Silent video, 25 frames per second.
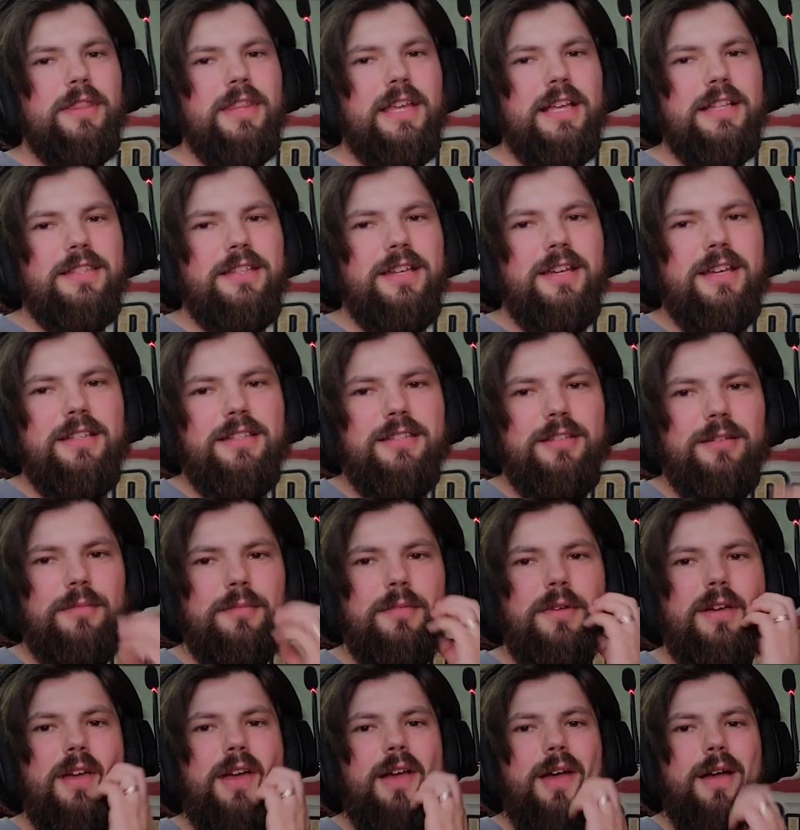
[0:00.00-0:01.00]
but that's
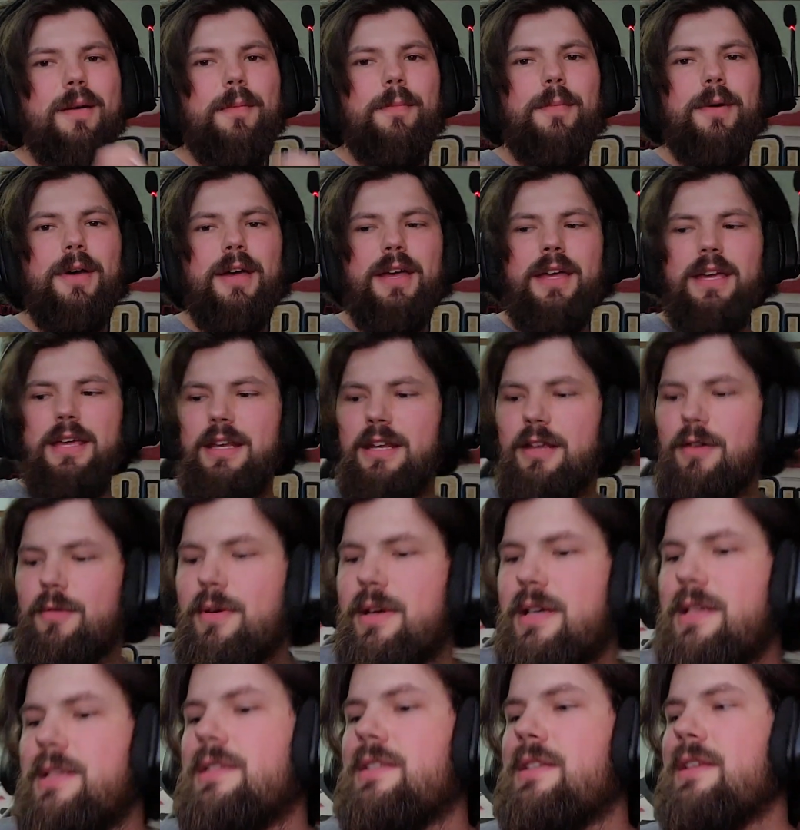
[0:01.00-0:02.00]
awesome. But
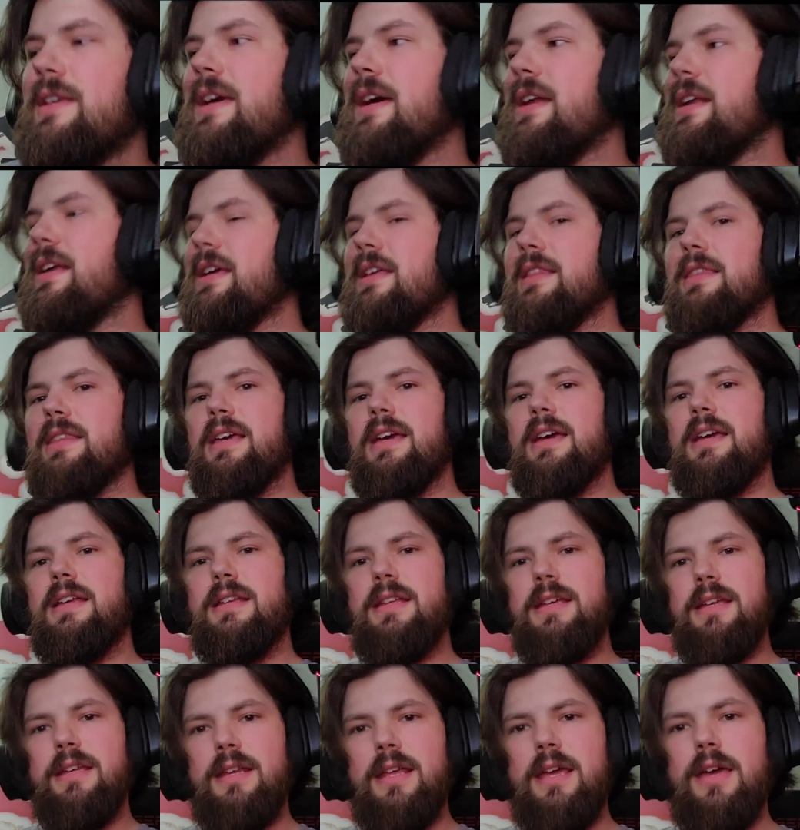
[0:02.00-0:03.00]
anyways, you kind of get the
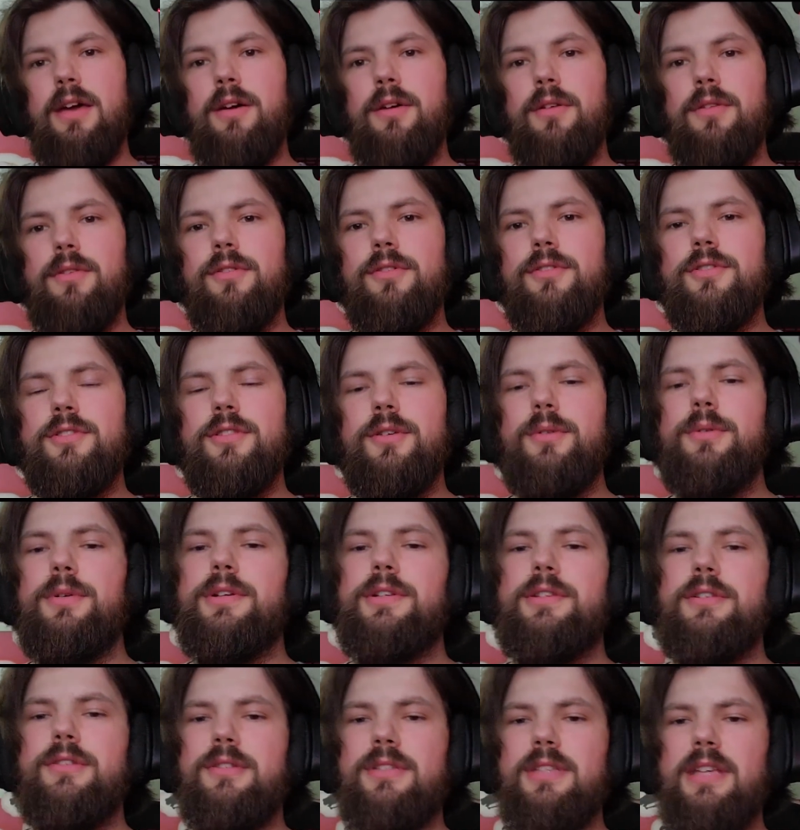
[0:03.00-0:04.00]
idea now. There's
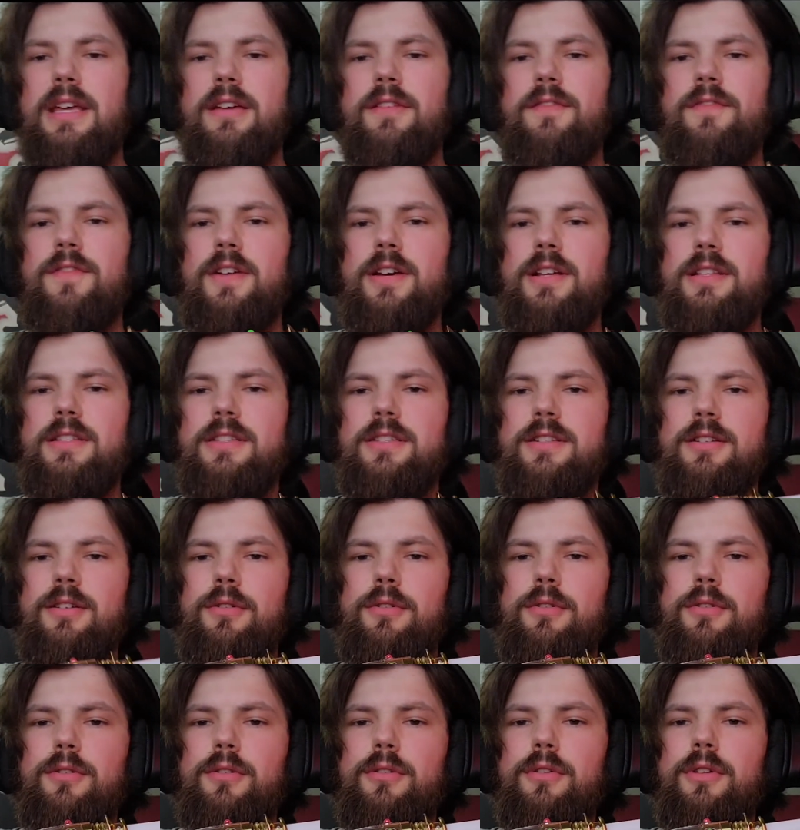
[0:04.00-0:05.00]
32 sound fonts
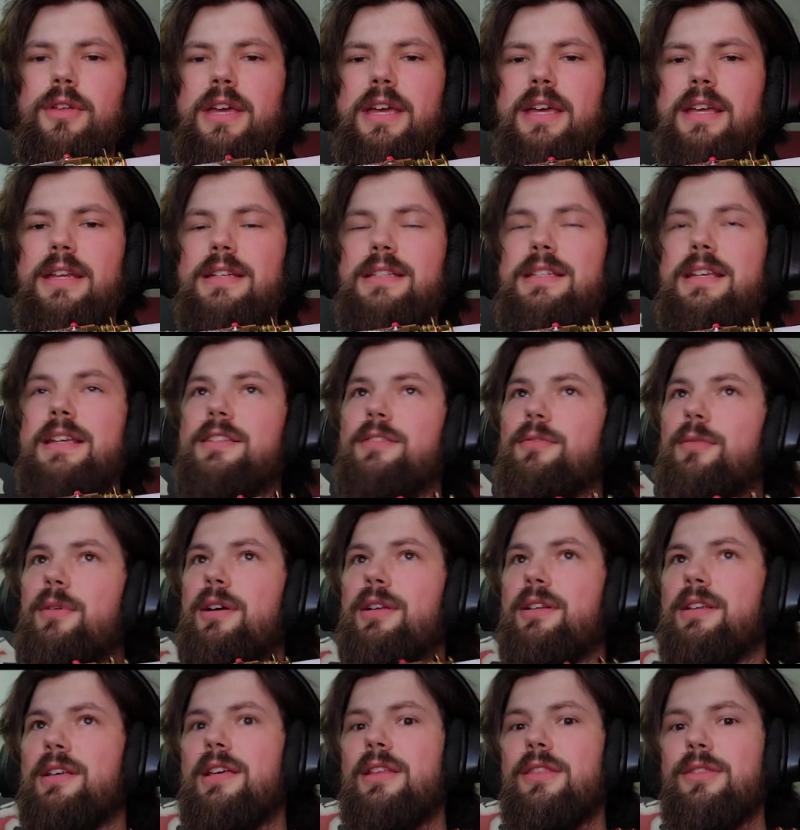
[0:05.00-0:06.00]
total, and it takes a
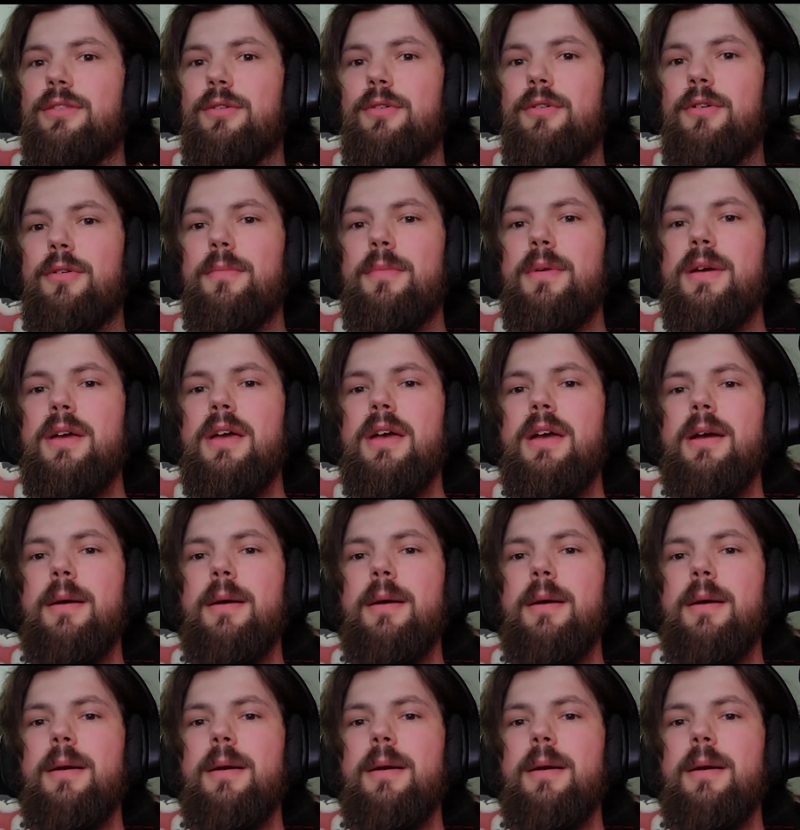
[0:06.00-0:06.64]
while to get through them.